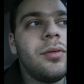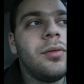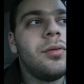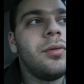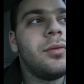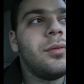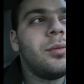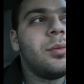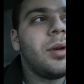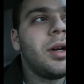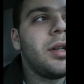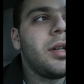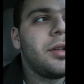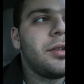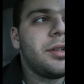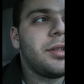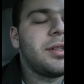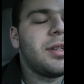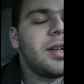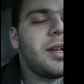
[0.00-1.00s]
one
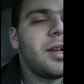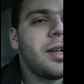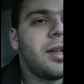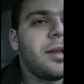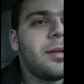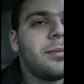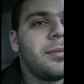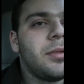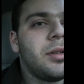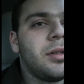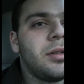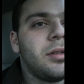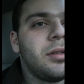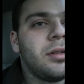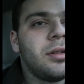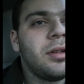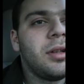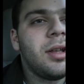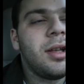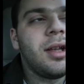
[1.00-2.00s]
other time,
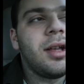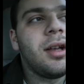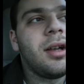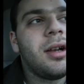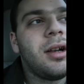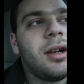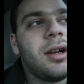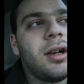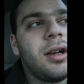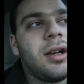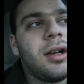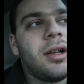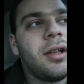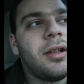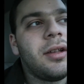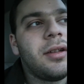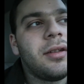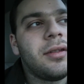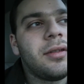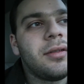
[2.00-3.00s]

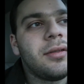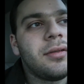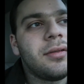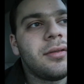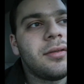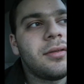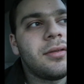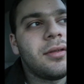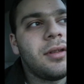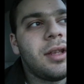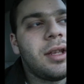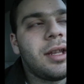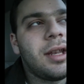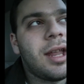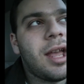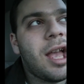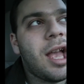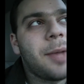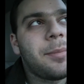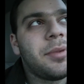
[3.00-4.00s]
it
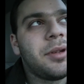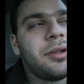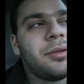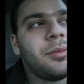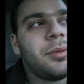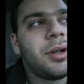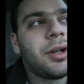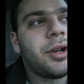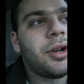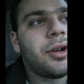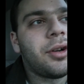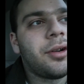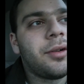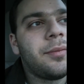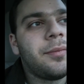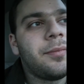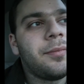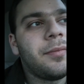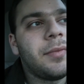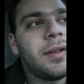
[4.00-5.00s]
happened where
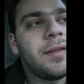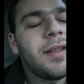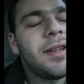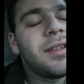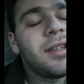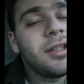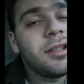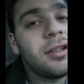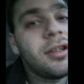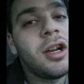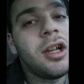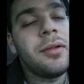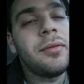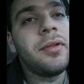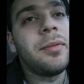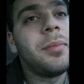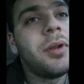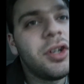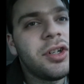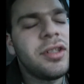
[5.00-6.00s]
they didn't cut
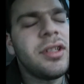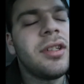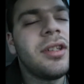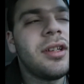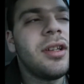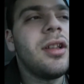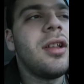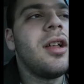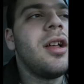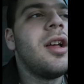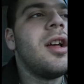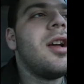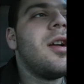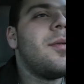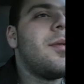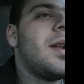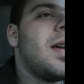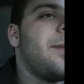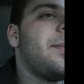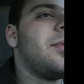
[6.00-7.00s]
the person.
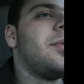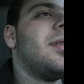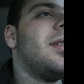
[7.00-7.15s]
What happened